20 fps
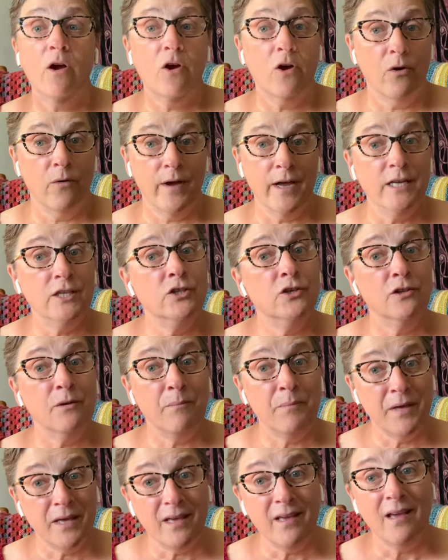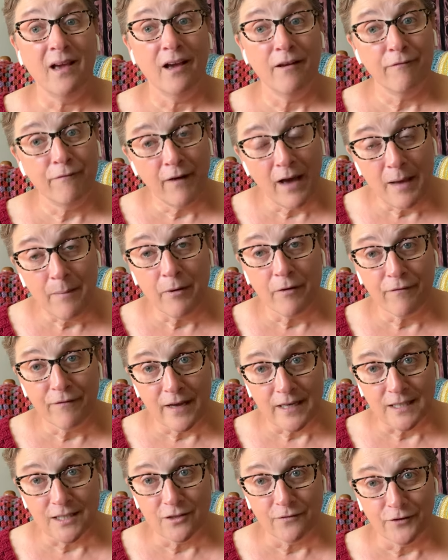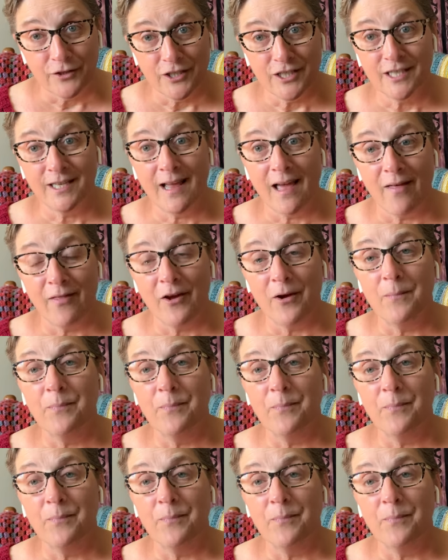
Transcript: going to the PEI Fiber Festival together.